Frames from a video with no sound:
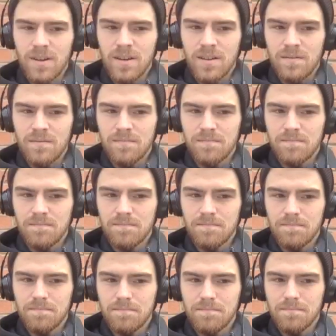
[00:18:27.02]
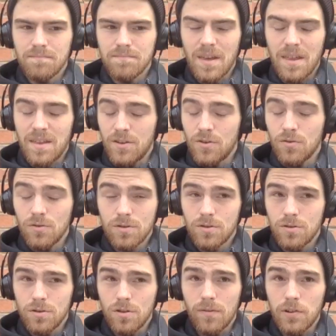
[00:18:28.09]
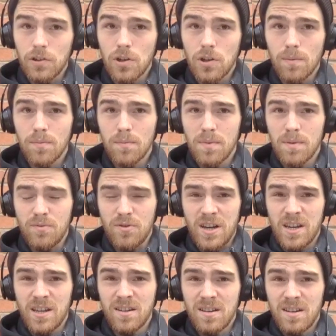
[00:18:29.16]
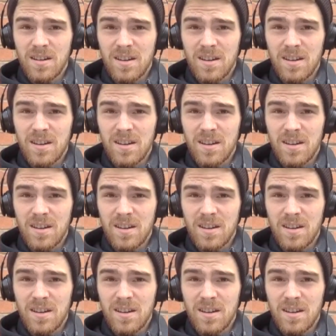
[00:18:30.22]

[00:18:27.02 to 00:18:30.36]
And I think just off the top of my brain,